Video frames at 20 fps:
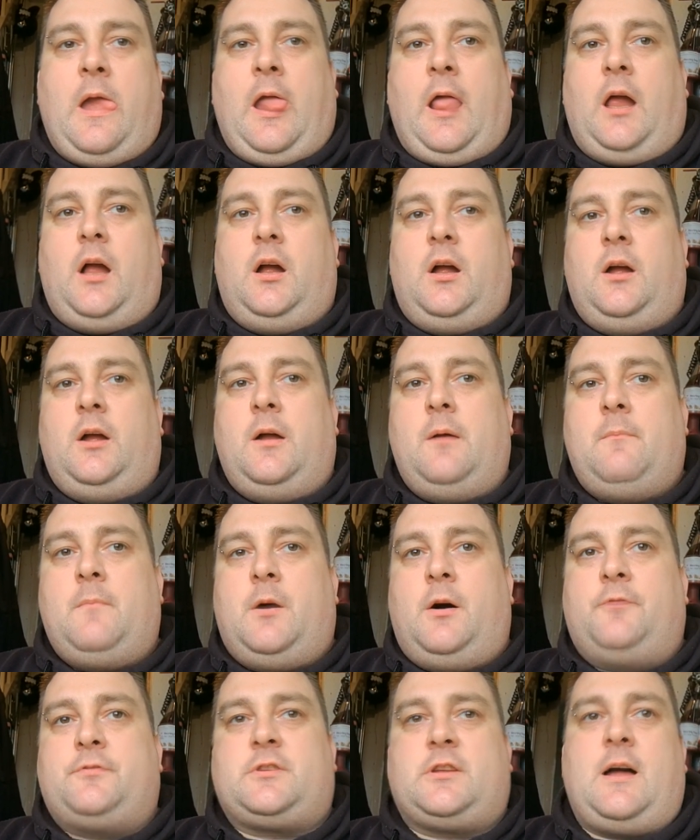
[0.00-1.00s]
Um,
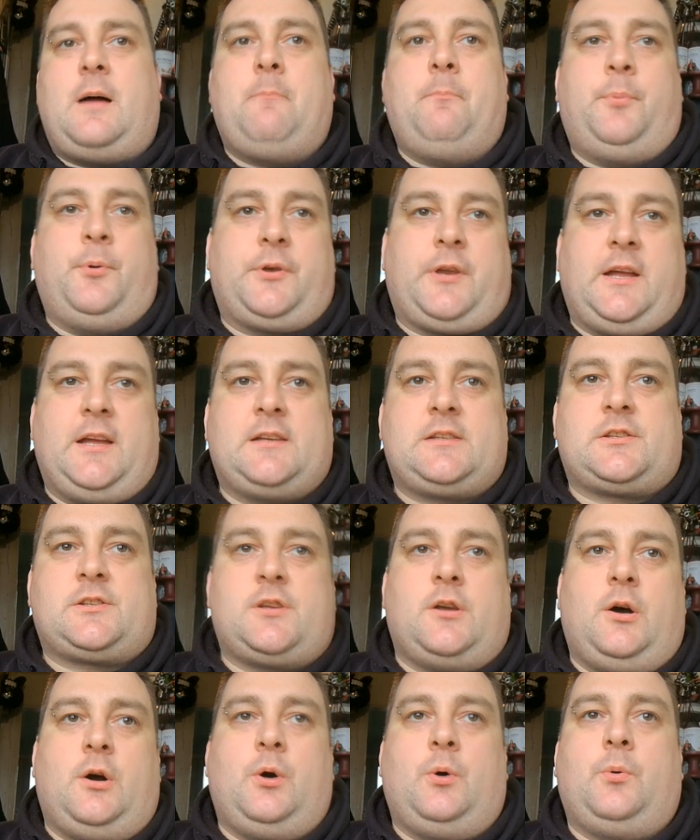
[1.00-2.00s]
obviously, I'm Buddhist,
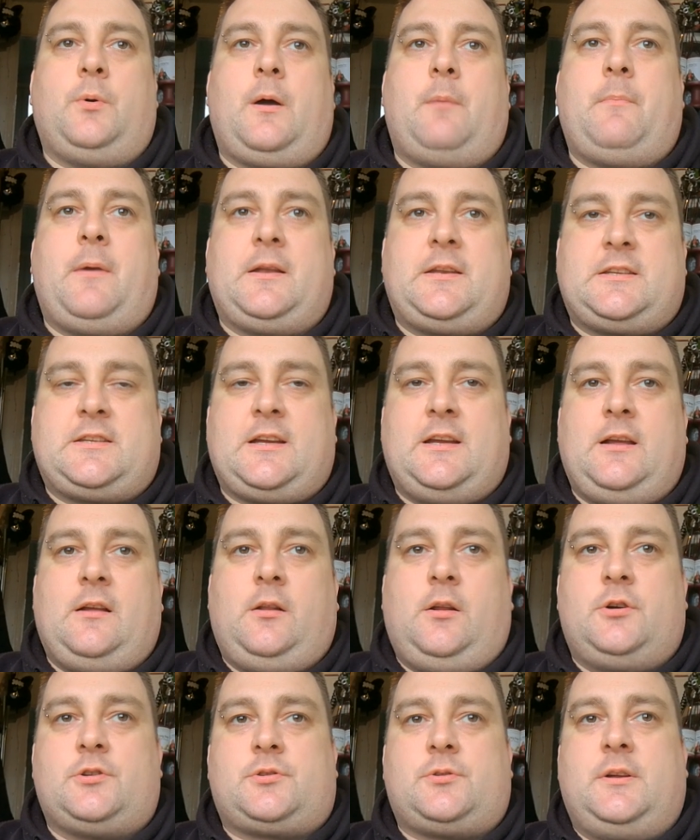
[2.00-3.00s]
so I meditate a
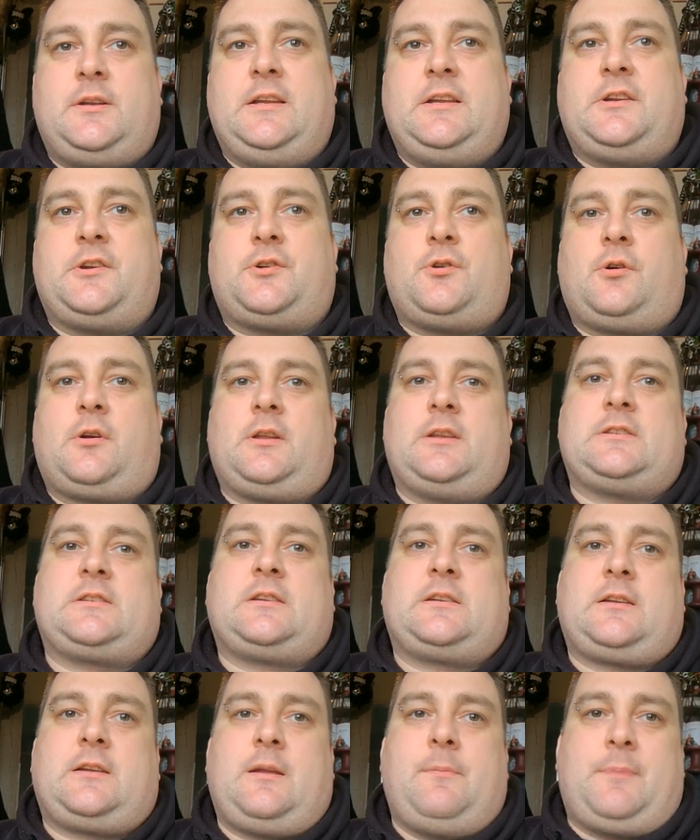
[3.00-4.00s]
lot, so I need a dog that
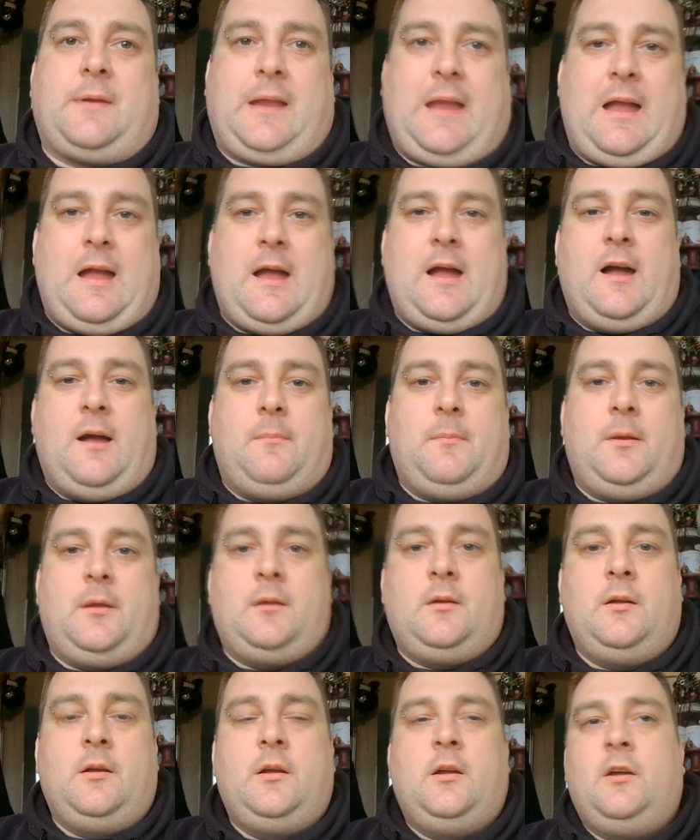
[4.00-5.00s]
can be calm
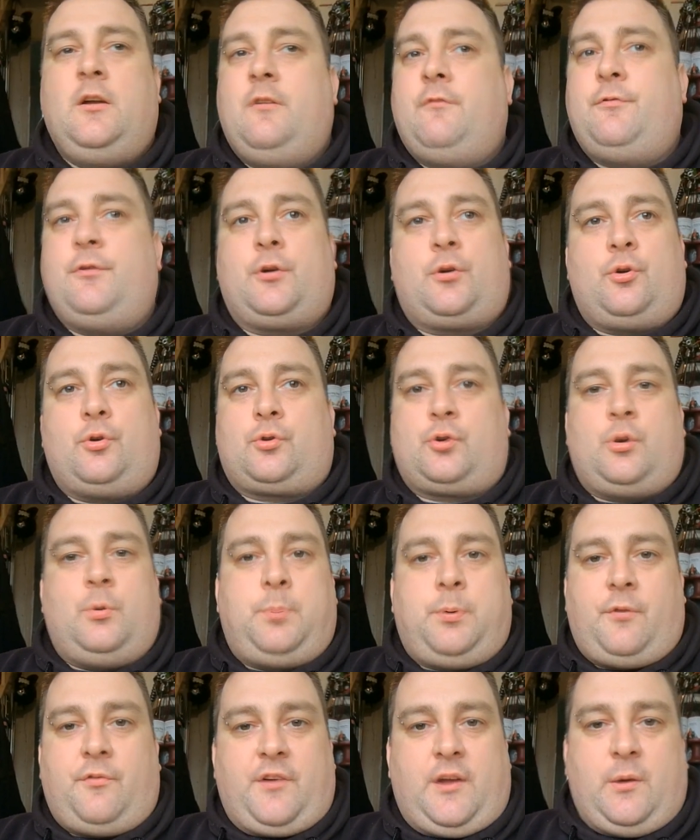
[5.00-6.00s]
for a good
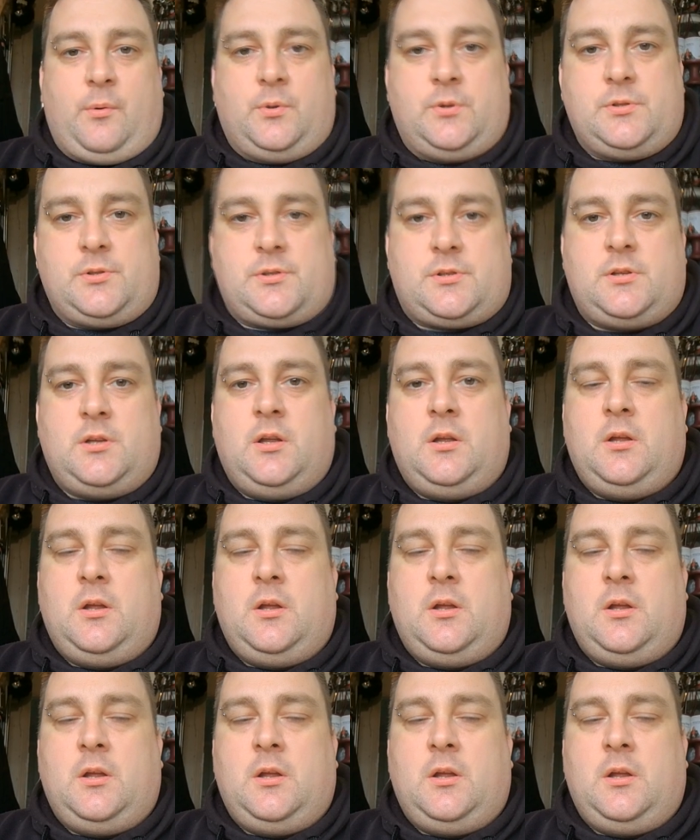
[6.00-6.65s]
couple of hours.